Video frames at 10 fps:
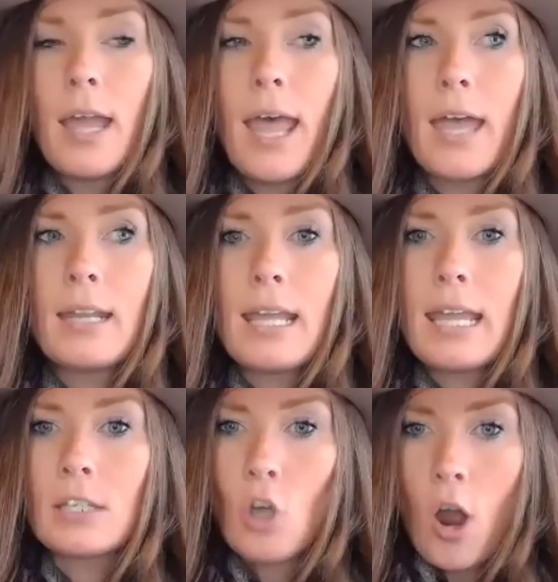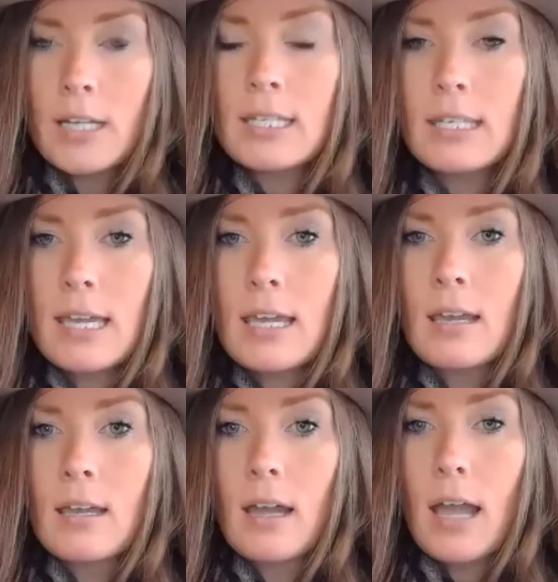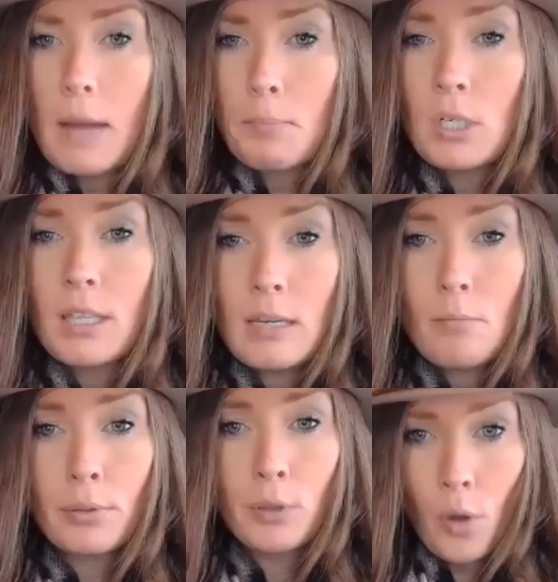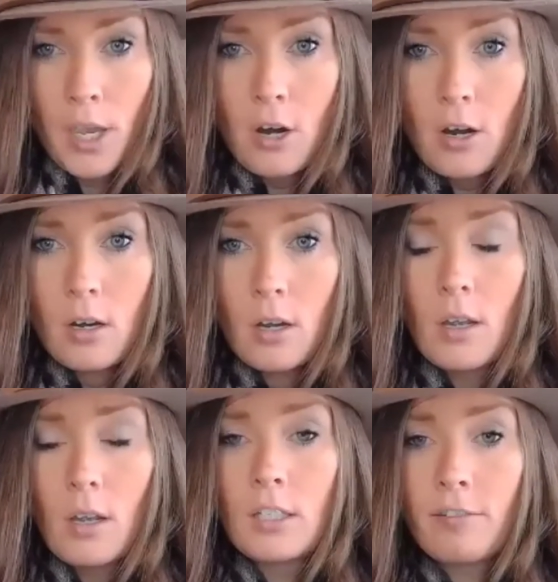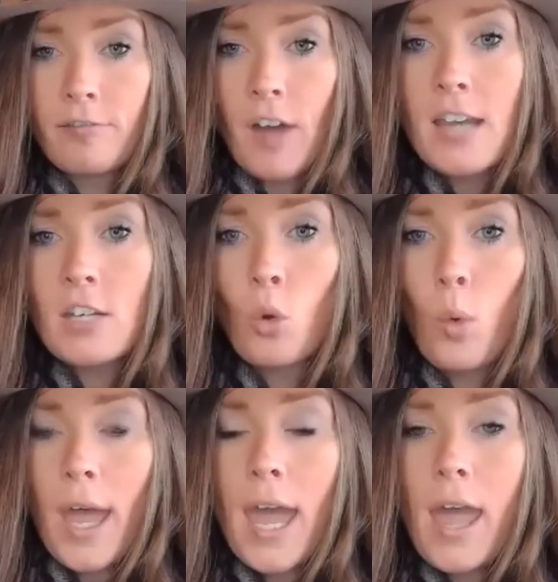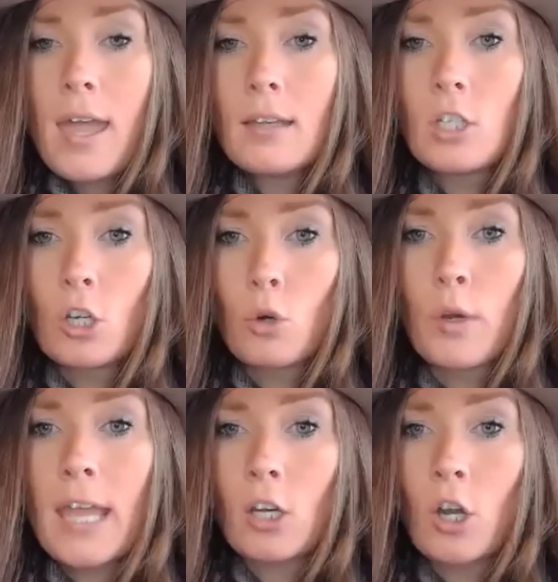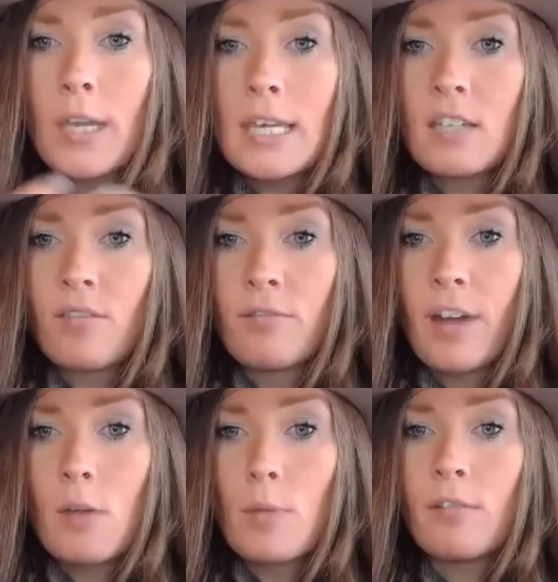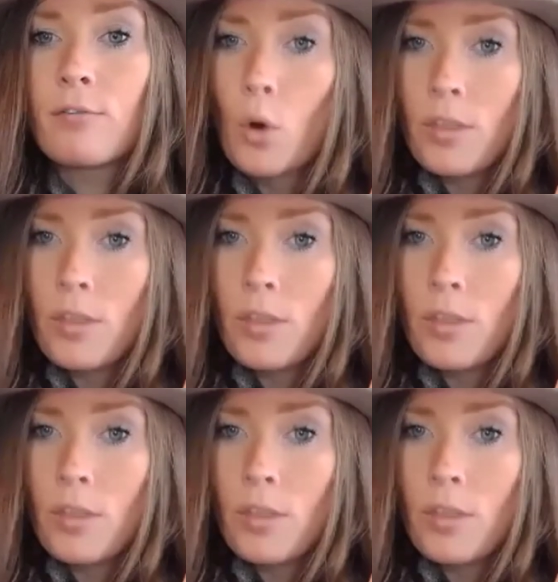And it's honestly up to the employer to find a way to create a cohesive environment for their